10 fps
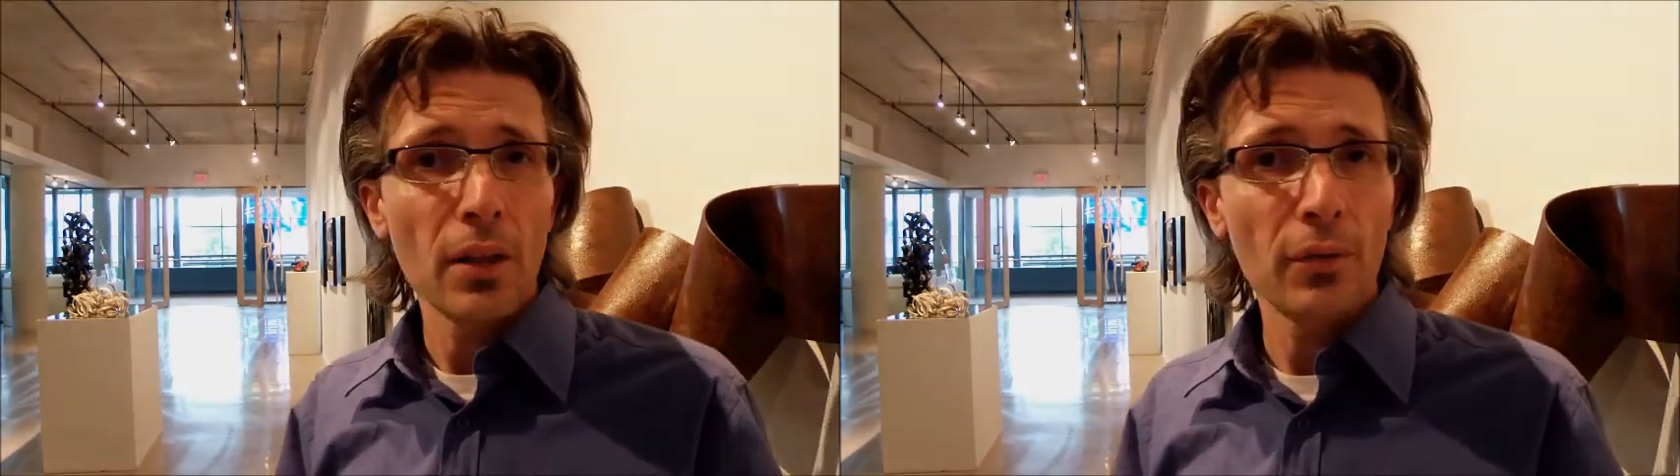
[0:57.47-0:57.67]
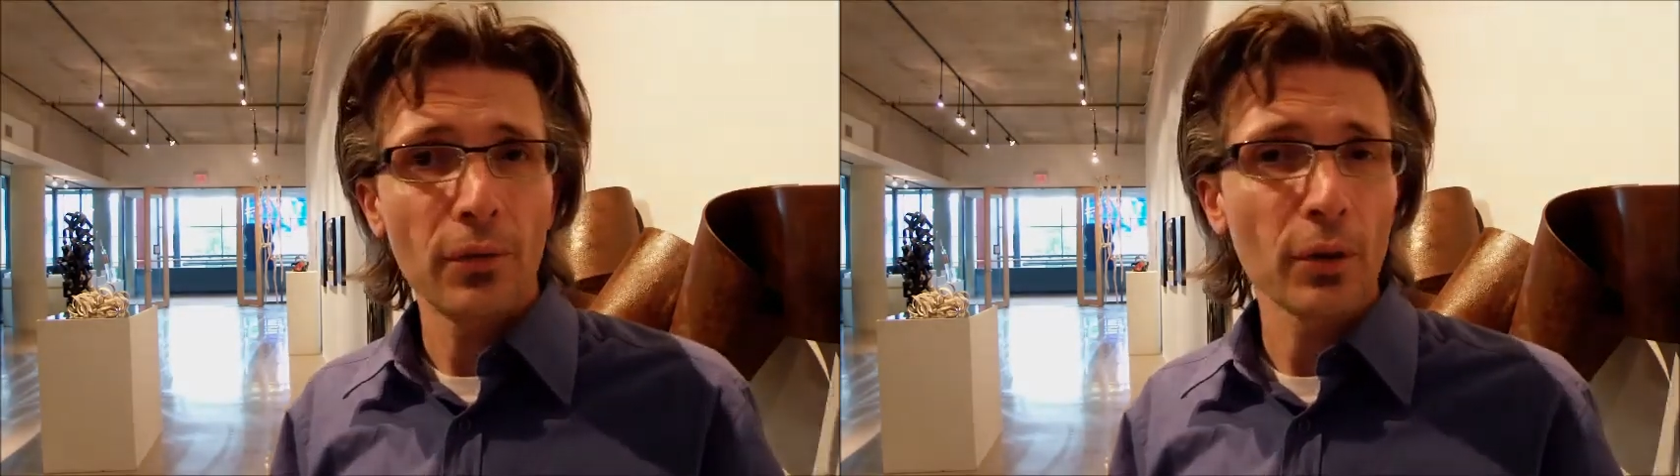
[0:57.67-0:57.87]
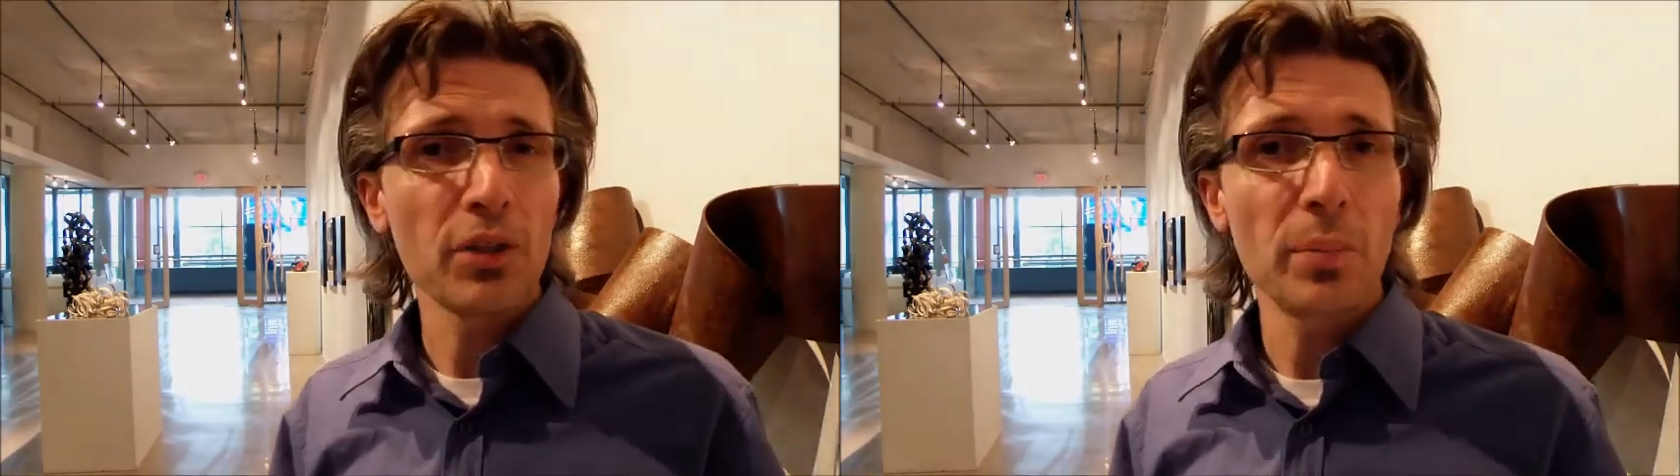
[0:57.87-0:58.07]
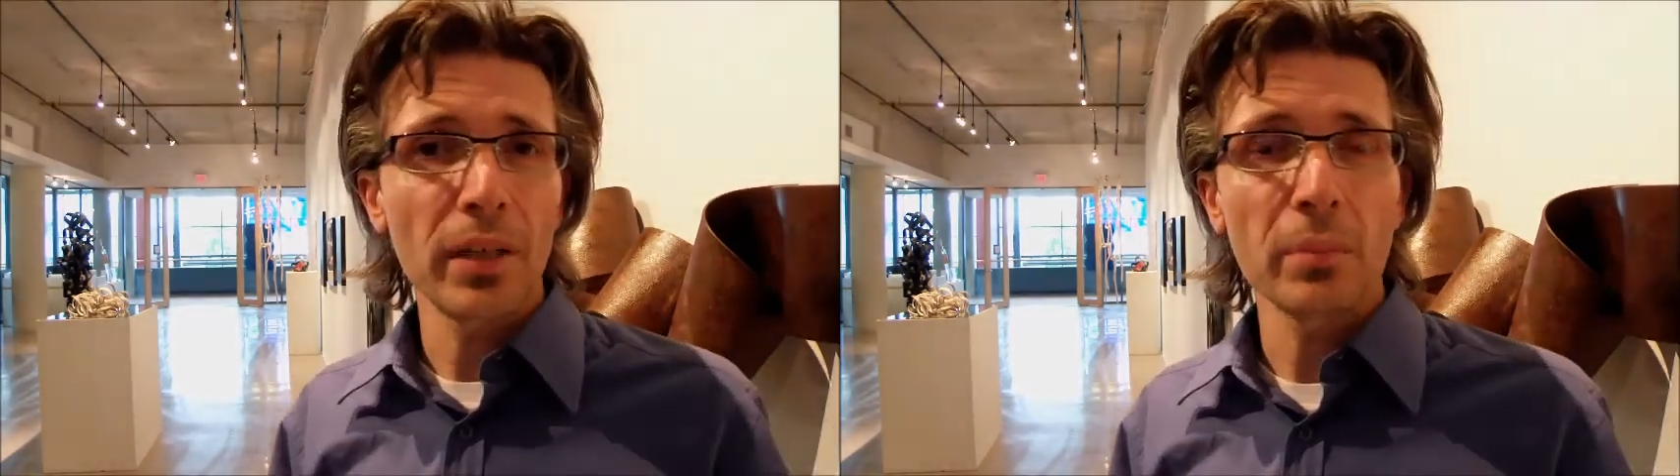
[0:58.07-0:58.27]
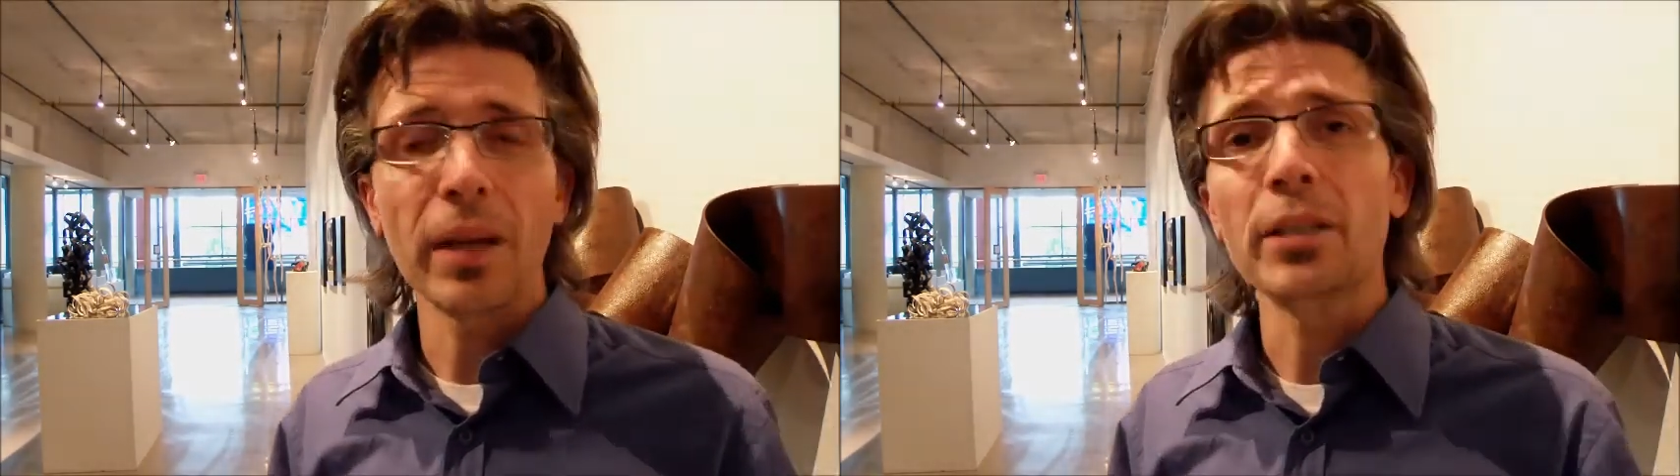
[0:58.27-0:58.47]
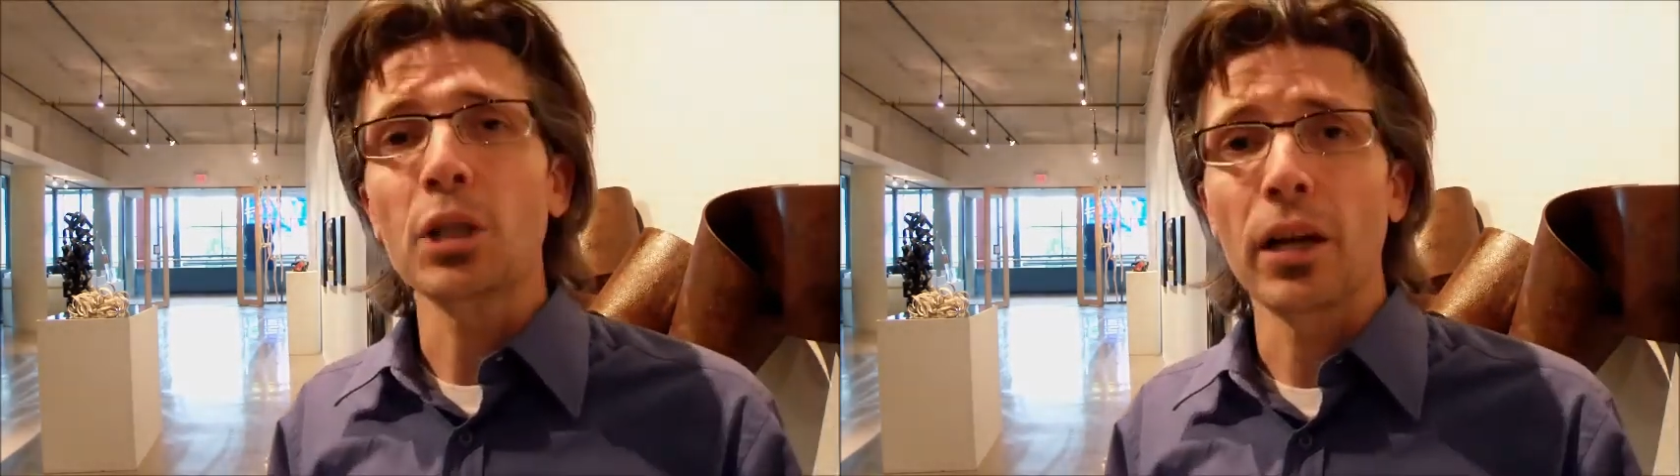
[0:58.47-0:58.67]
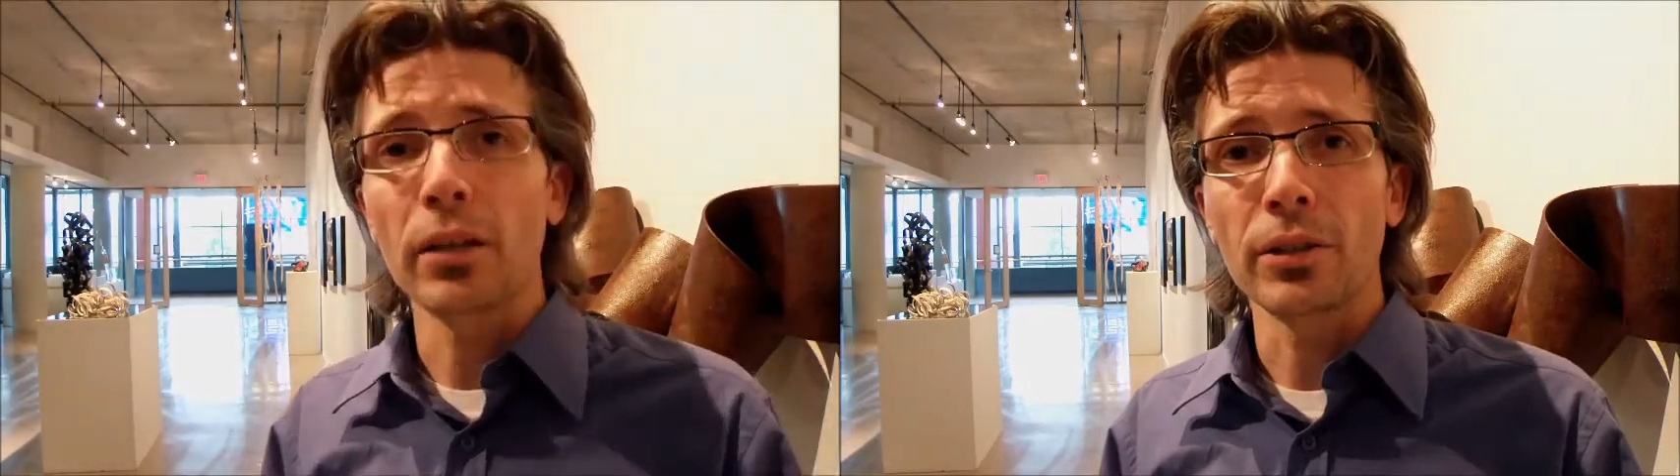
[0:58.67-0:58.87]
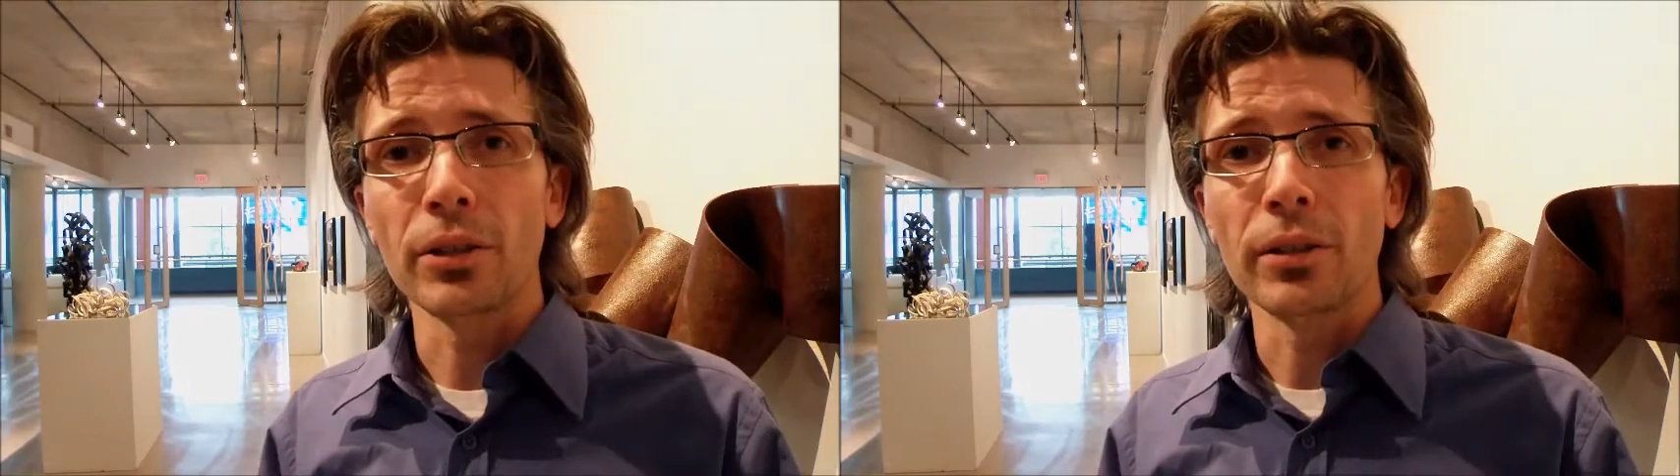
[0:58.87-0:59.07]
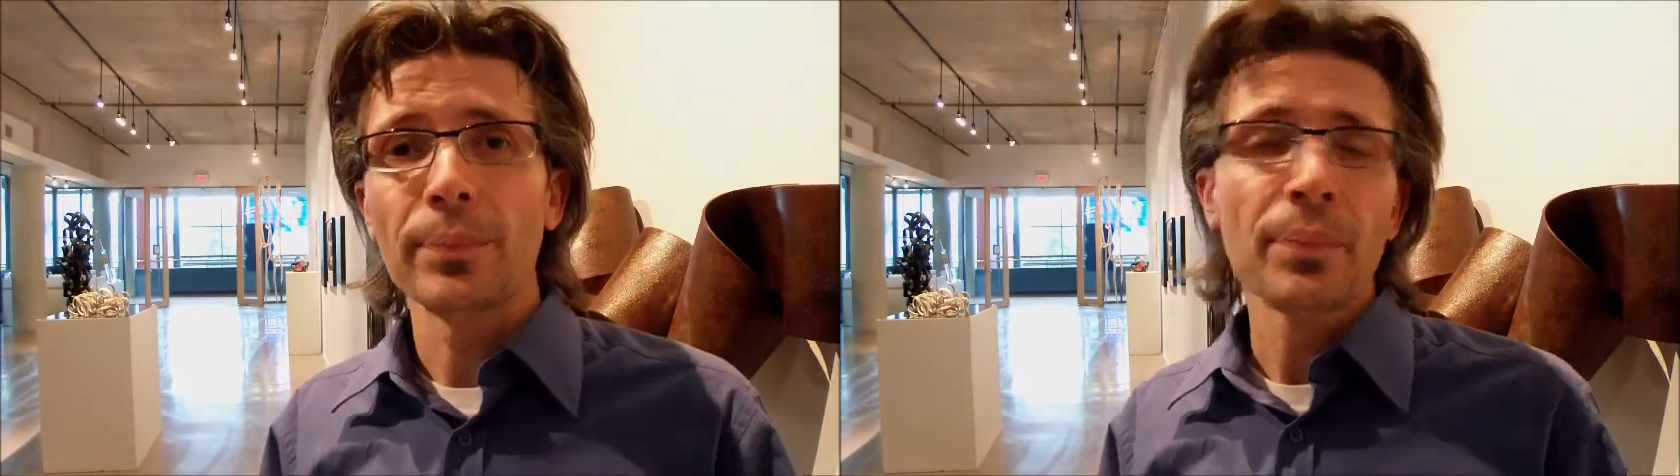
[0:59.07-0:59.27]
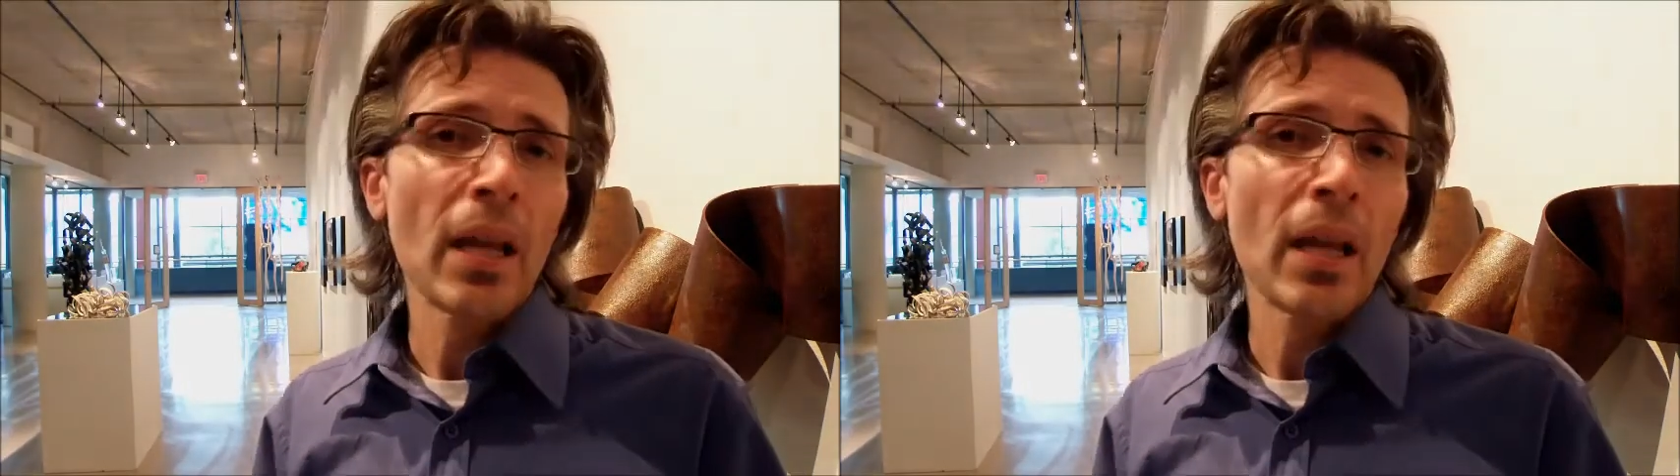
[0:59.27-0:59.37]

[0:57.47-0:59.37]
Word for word: the first being my childhood.